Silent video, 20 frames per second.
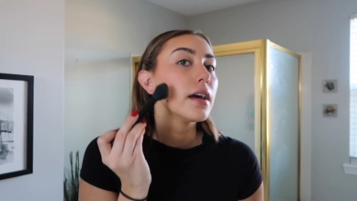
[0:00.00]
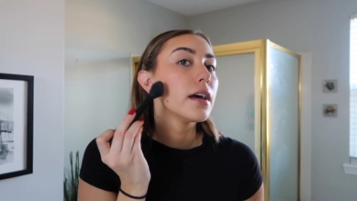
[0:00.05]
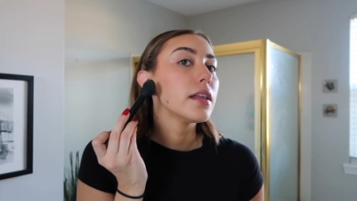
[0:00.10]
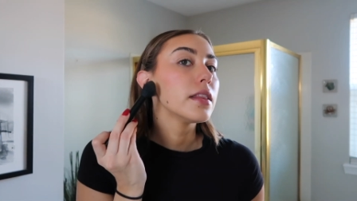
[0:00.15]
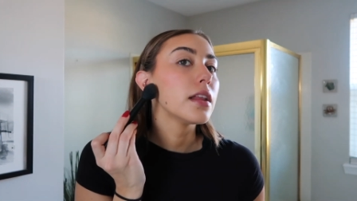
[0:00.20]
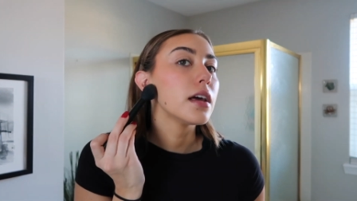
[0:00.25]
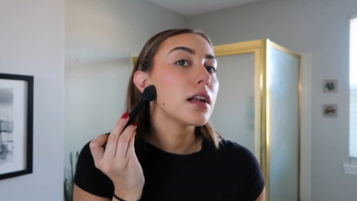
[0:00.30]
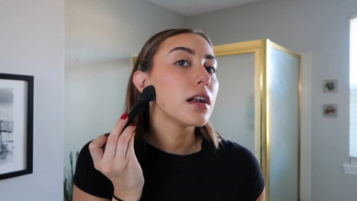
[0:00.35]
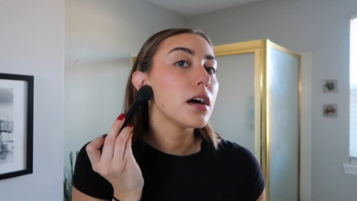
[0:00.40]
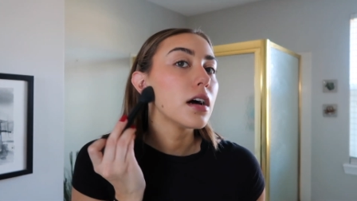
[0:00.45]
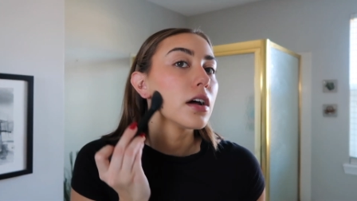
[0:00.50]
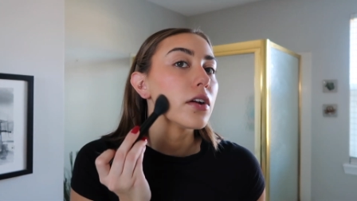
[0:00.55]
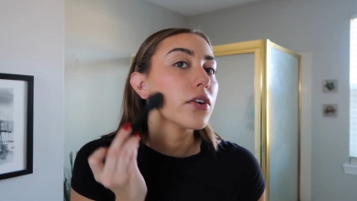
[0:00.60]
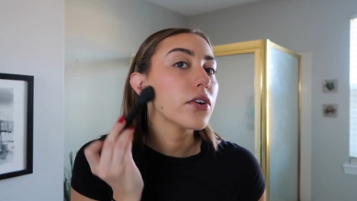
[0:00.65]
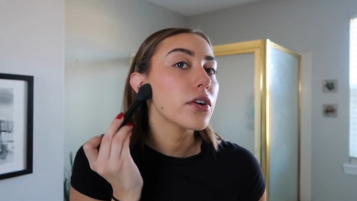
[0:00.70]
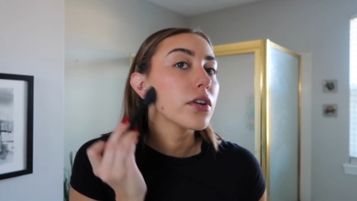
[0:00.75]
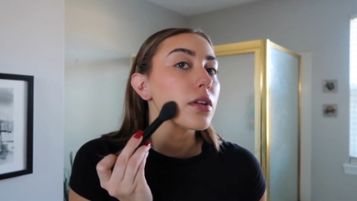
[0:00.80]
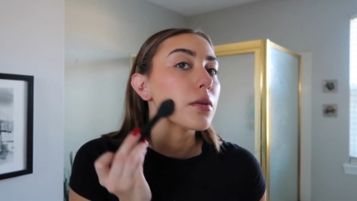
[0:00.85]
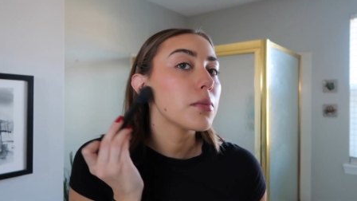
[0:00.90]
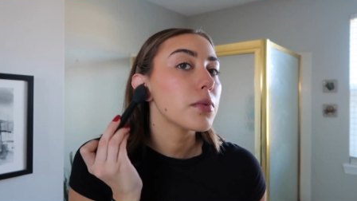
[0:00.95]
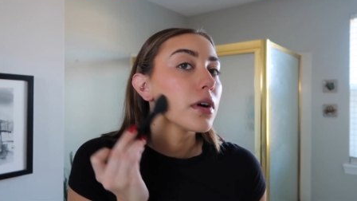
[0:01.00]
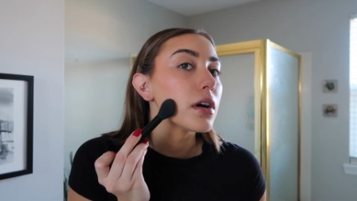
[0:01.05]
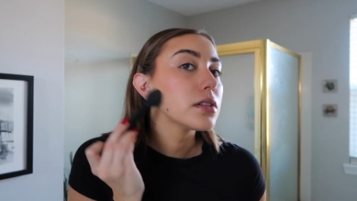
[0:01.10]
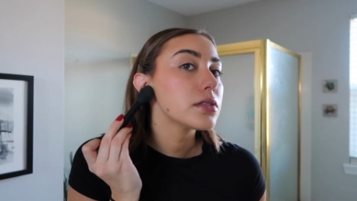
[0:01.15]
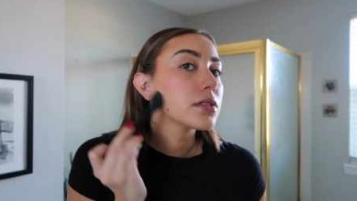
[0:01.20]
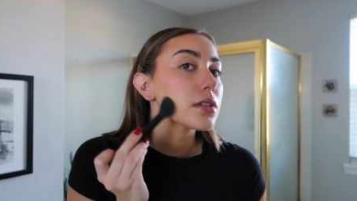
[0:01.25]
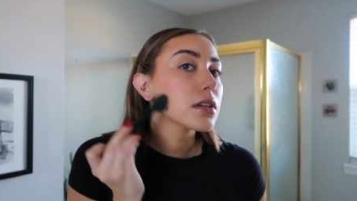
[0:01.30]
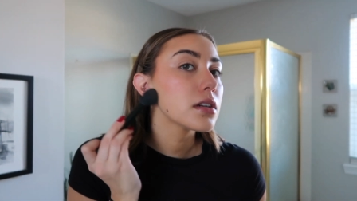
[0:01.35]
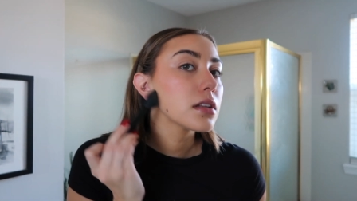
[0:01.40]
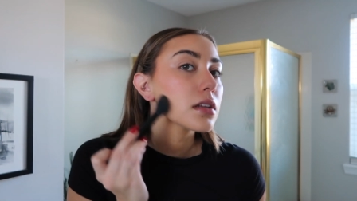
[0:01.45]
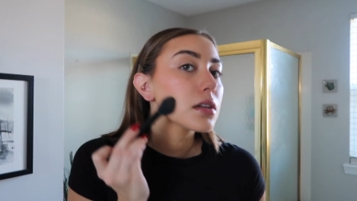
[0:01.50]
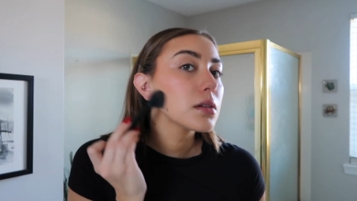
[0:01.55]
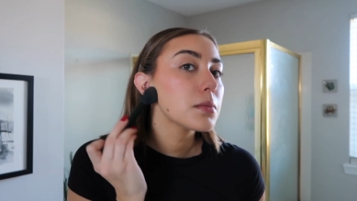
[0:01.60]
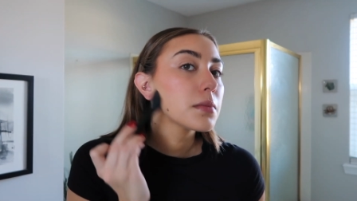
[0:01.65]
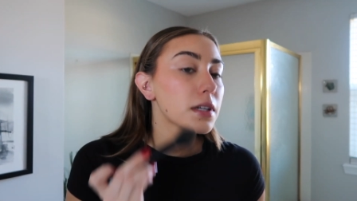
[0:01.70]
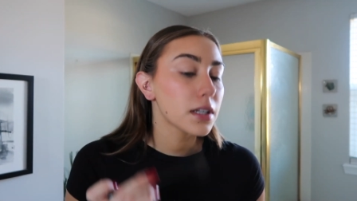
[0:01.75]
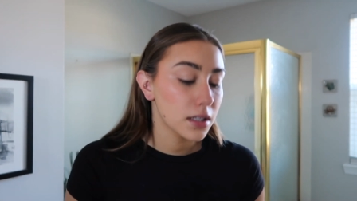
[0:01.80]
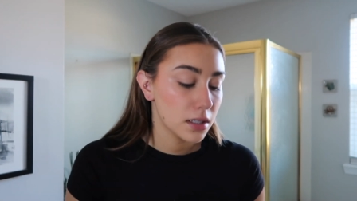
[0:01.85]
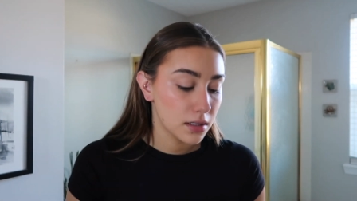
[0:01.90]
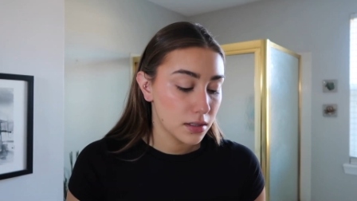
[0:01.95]
And then under the bronzer a little
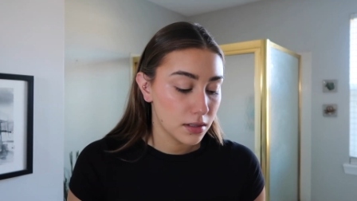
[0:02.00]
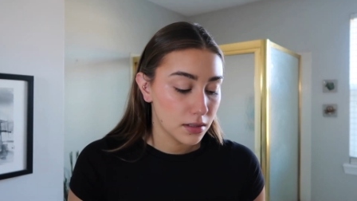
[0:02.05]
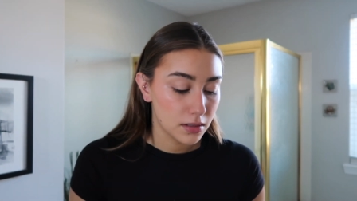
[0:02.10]
bit.